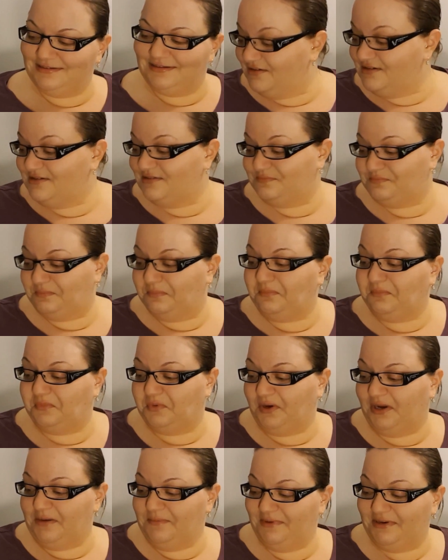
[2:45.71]
There's
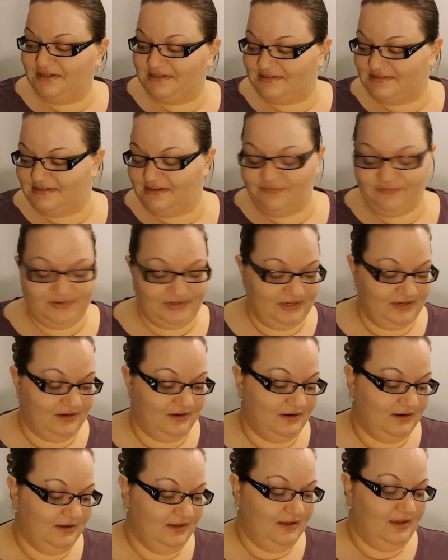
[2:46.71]
quite a bit of stuff in
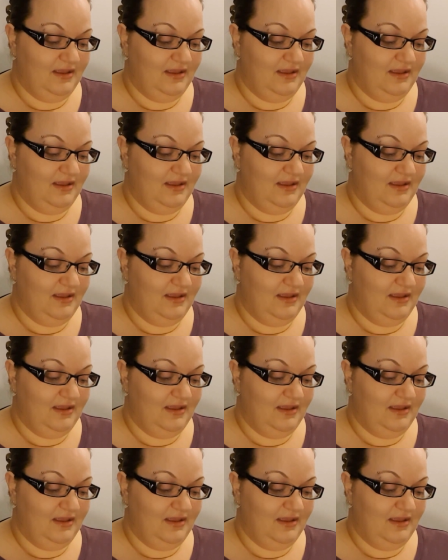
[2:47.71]
here.